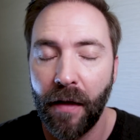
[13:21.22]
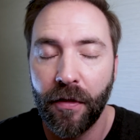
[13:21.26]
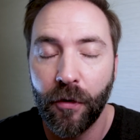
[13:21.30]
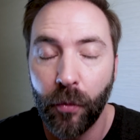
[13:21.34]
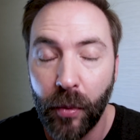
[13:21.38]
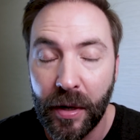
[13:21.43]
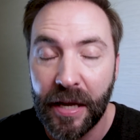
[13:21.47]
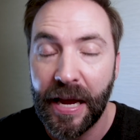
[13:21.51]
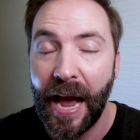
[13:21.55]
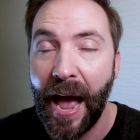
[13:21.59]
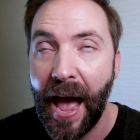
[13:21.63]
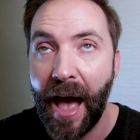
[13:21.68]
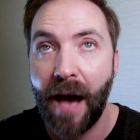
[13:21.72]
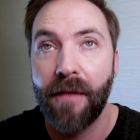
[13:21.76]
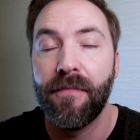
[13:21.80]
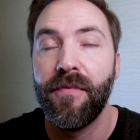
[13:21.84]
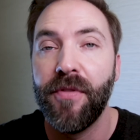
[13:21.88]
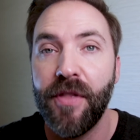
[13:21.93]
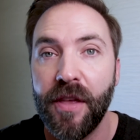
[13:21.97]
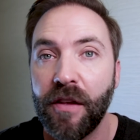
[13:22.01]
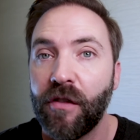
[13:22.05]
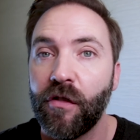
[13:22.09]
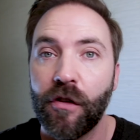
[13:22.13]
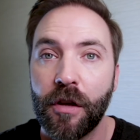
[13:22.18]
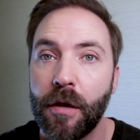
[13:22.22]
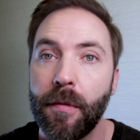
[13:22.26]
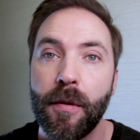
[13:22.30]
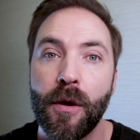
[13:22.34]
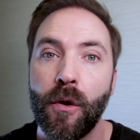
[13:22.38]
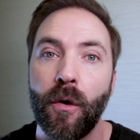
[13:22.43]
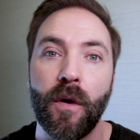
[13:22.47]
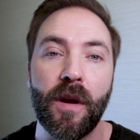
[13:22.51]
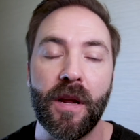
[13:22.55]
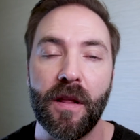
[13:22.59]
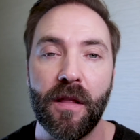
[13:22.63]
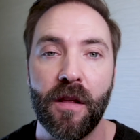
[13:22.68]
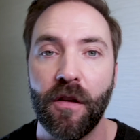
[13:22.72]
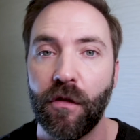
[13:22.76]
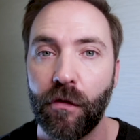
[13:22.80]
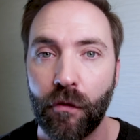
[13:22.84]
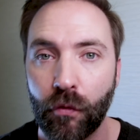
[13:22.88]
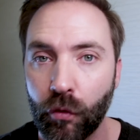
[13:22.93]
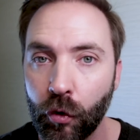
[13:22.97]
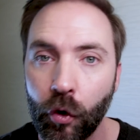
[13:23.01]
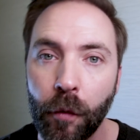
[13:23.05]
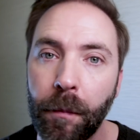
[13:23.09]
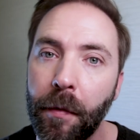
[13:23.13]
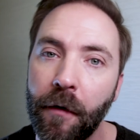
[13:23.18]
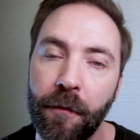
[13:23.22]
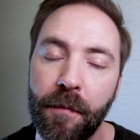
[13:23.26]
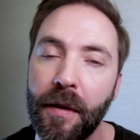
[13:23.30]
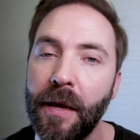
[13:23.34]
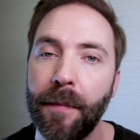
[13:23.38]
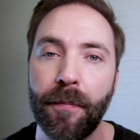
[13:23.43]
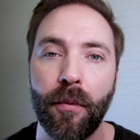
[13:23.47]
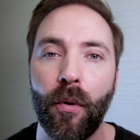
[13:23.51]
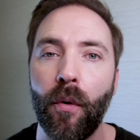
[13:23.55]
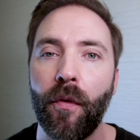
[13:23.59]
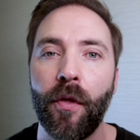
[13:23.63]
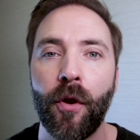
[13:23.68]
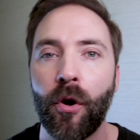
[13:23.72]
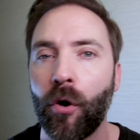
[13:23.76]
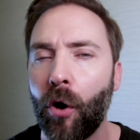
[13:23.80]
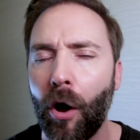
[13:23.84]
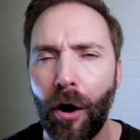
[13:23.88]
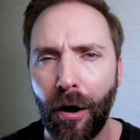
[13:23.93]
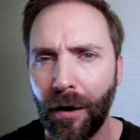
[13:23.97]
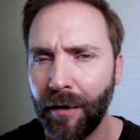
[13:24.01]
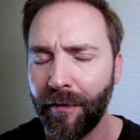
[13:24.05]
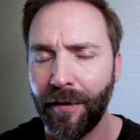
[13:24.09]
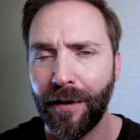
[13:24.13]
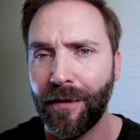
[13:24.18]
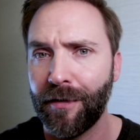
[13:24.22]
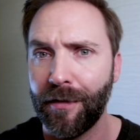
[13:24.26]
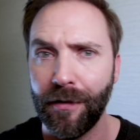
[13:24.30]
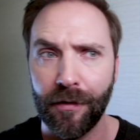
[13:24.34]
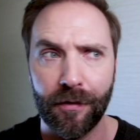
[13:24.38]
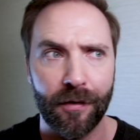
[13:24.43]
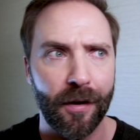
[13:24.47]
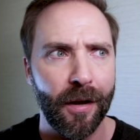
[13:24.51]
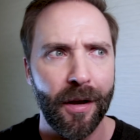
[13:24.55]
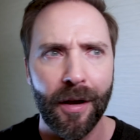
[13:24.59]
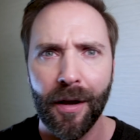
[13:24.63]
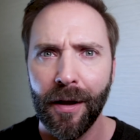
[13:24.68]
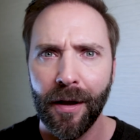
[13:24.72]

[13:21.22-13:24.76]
We have this community, this group of people that are all of us as